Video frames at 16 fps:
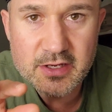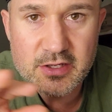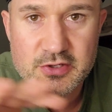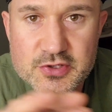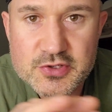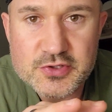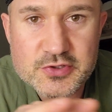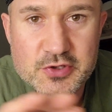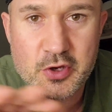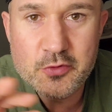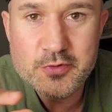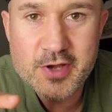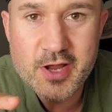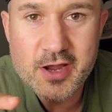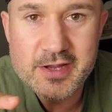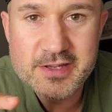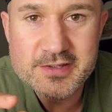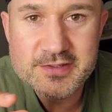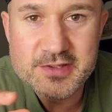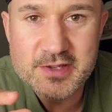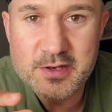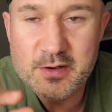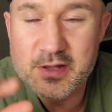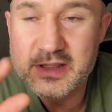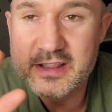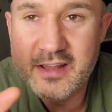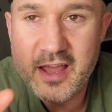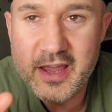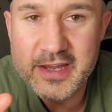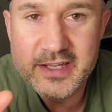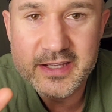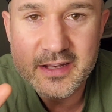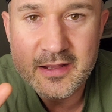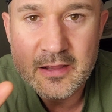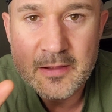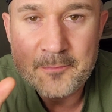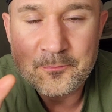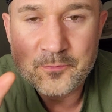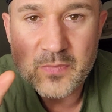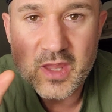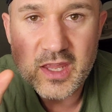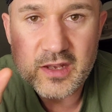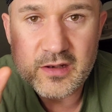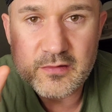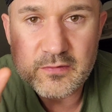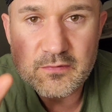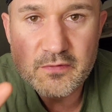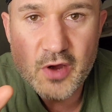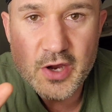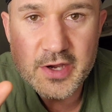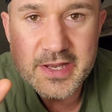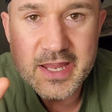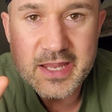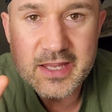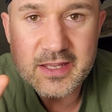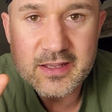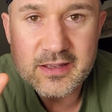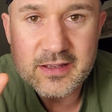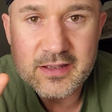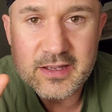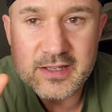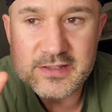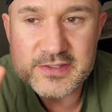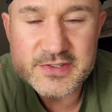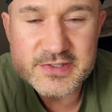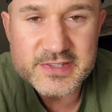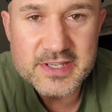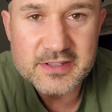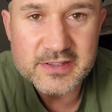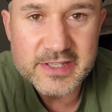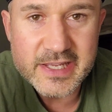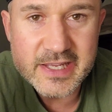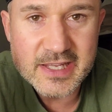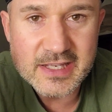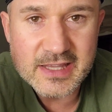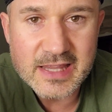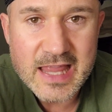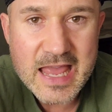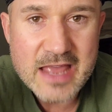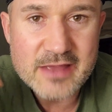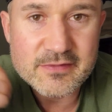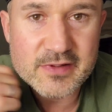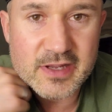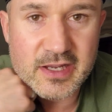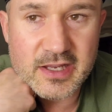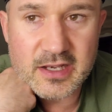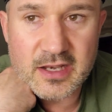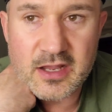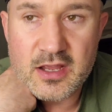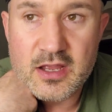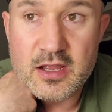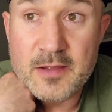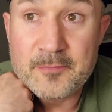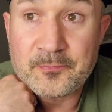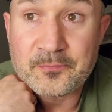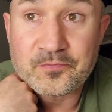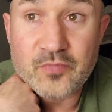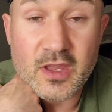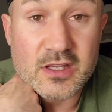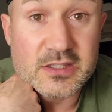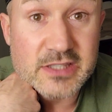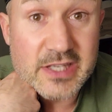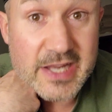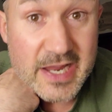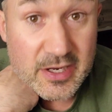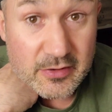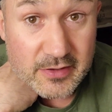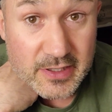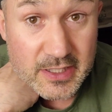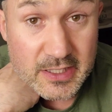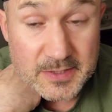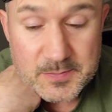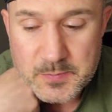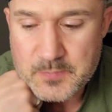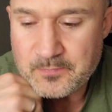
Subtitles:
So nice and light and funny and silly and laughing and caring,